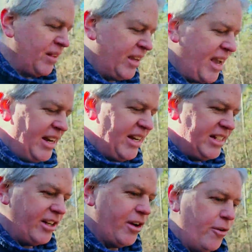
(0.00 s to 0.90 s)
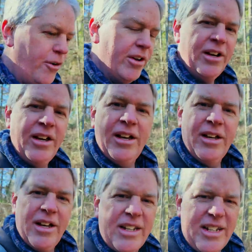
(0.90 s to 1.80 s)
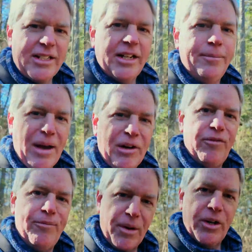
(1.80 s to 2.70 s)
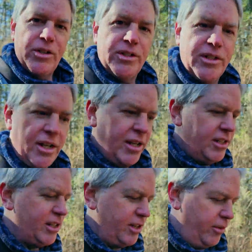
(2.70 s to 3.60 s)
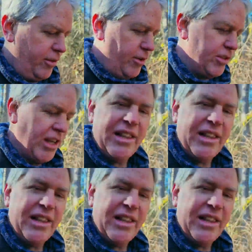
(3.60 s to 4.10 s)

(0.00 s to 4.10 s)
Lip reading: You kind of need to know a decent amount of birds to know those,